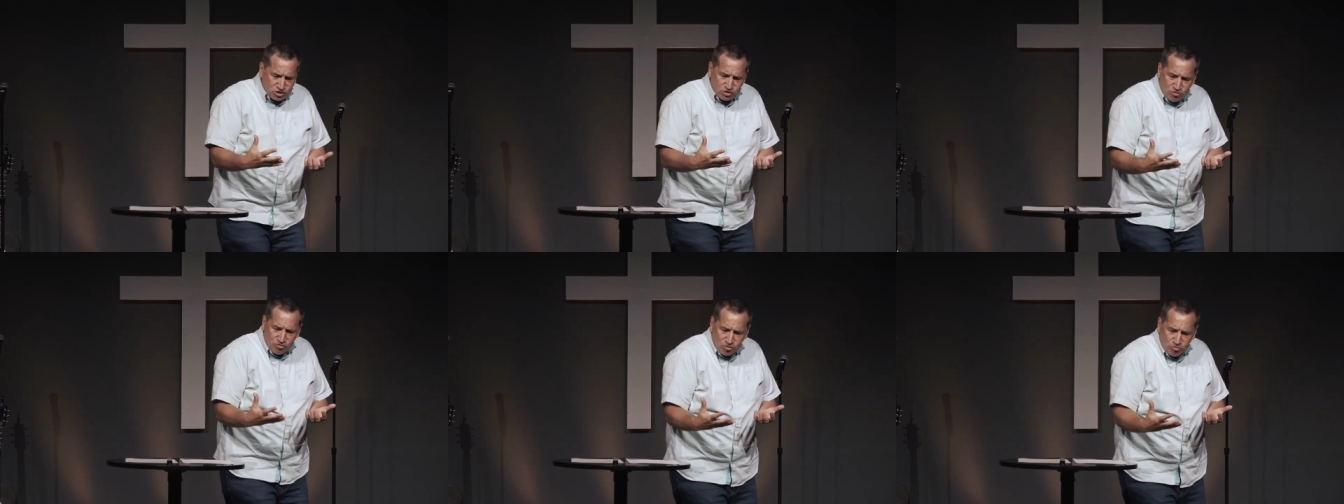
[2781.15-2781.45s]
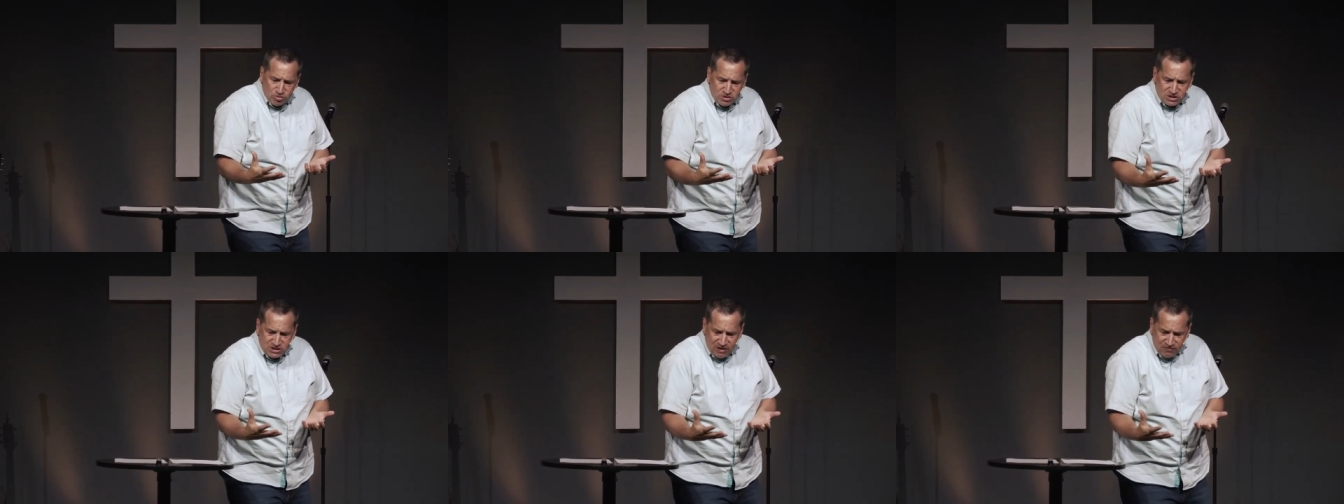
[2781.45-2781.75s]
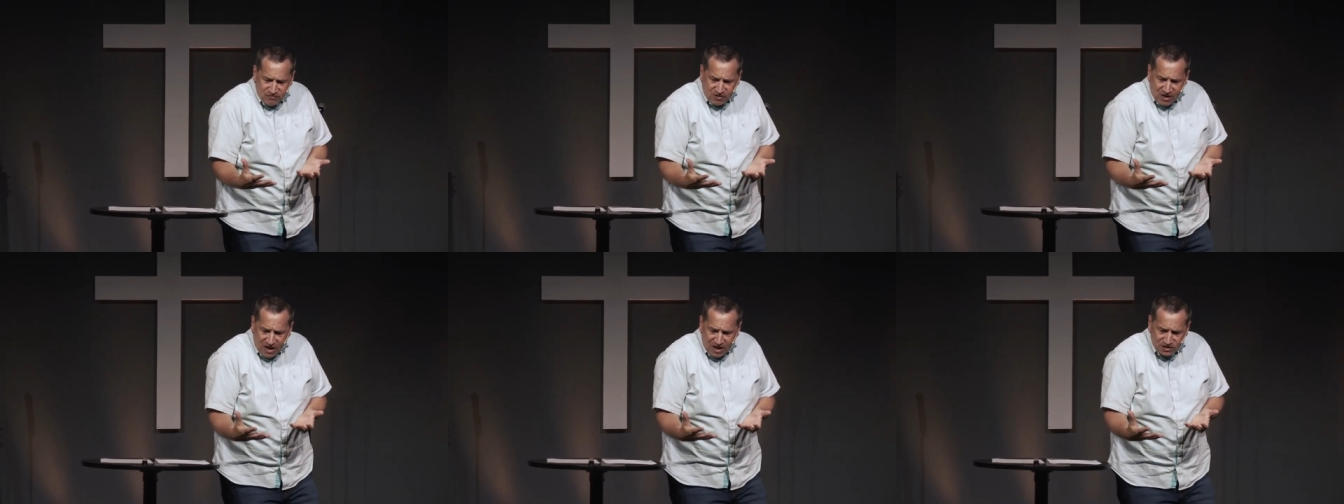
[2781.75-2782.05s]
going to receive
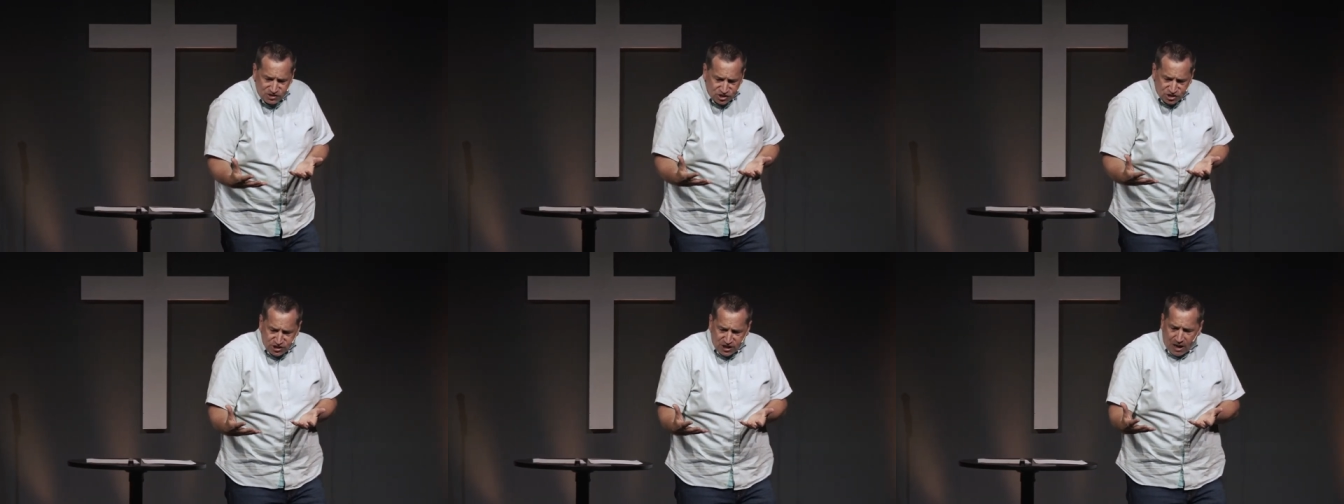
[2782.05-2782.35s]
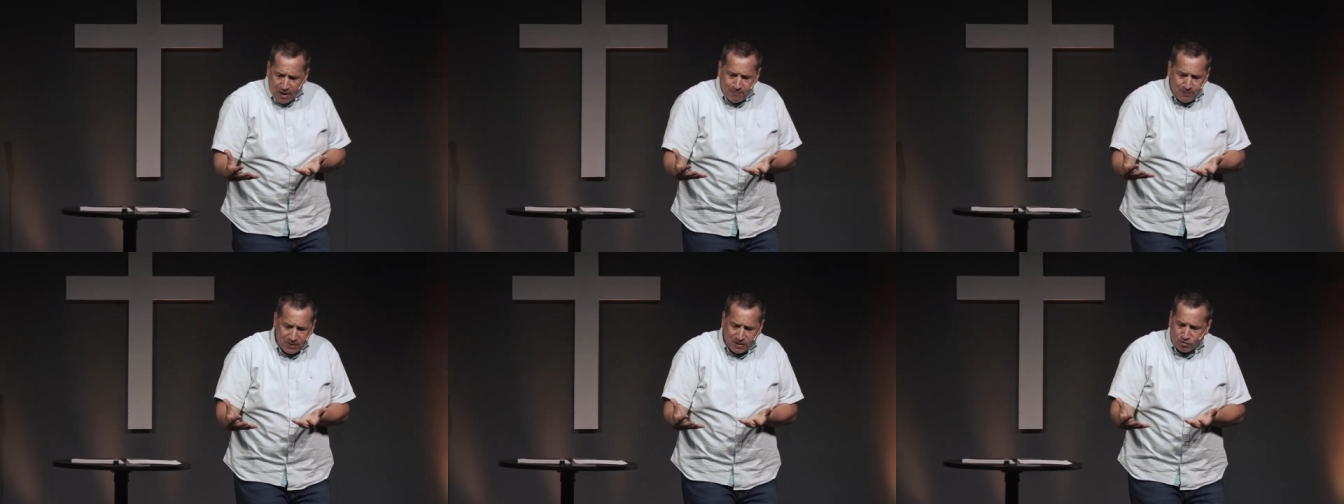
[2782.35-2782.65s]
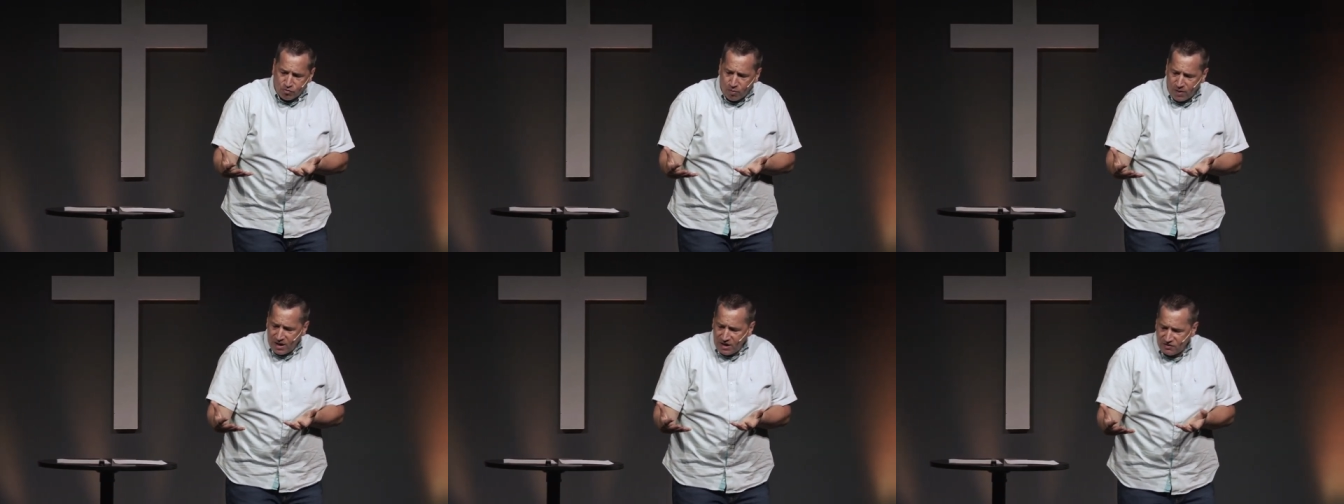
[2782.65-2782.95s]
God's sloppy
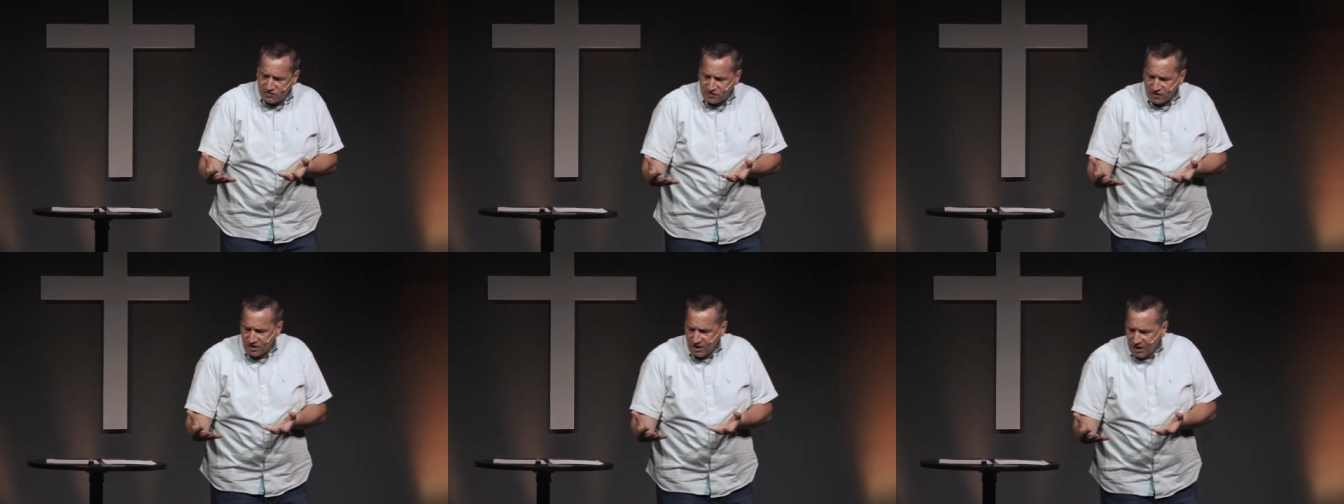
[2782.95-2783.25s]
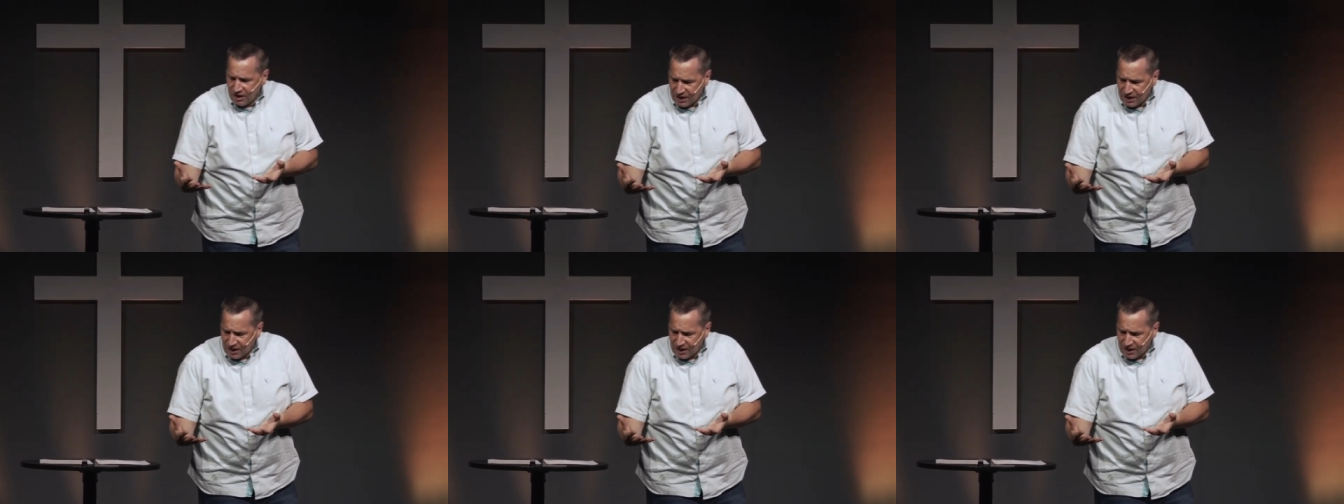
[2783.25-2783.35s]
grace and,